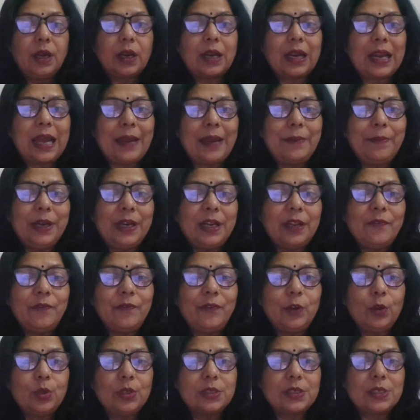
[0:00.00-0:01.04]
Climate
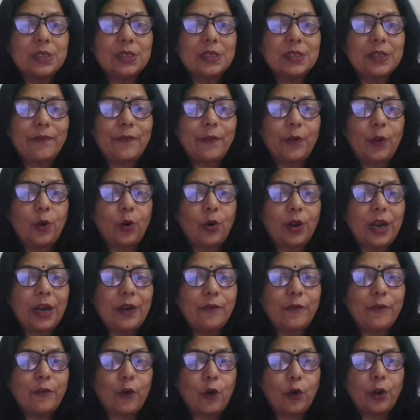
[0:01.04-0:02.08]
influences the flora
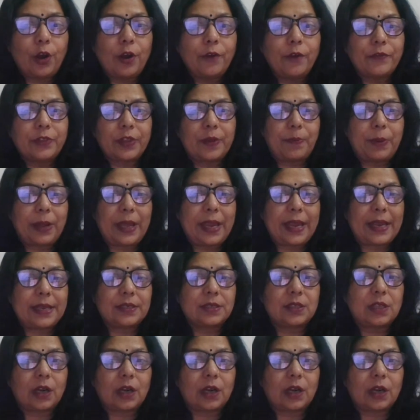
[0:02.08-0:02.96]
and fauna of the place,